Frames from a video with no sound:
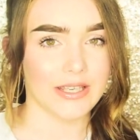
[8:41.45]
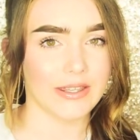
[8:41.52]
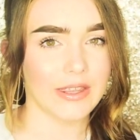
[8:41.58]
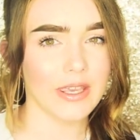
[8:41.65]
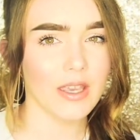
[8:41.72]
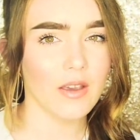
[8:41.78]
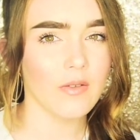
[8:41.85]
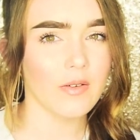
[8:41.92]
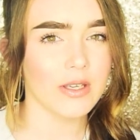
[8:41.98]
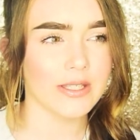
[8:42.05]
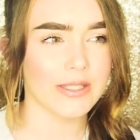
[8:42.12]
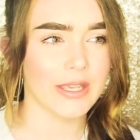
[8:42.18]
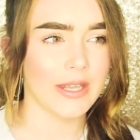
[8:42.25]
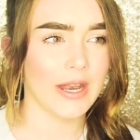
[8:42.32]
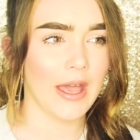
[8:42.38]
I think it
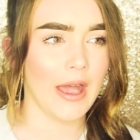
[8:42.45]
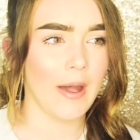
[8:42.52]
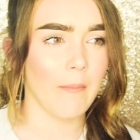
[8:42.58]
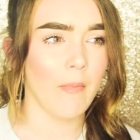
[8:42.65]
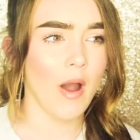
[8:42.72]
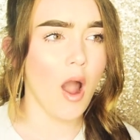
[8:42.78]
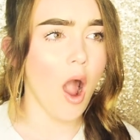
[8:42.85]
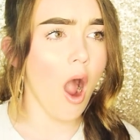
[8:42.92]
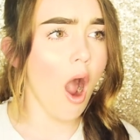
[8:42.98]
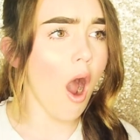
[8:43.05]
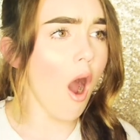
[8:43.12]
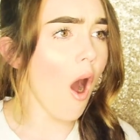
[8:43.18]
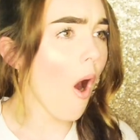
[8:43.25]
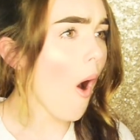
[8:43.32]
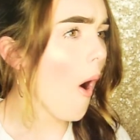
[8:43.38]
was in
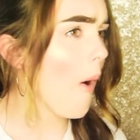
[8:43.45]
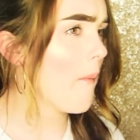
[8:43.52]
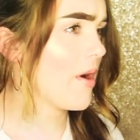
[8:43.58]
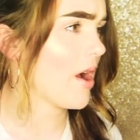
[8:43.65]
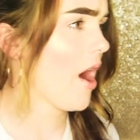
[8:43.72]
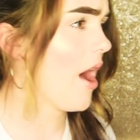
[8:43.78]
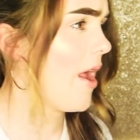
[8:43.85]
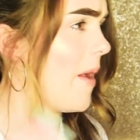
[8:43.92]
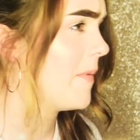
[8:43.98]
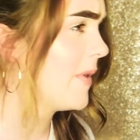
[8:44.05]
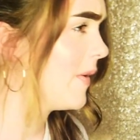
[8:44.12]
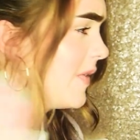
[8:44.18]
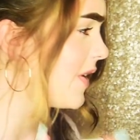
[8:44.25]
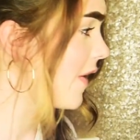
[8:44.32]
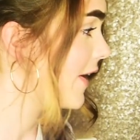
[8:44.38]
oh my god, I'm
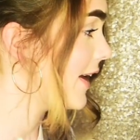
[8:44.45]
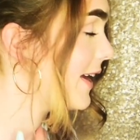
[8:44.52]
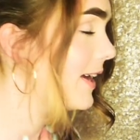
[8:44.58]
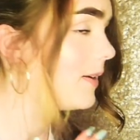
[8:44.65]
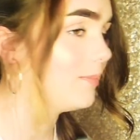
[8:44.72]
so sorry.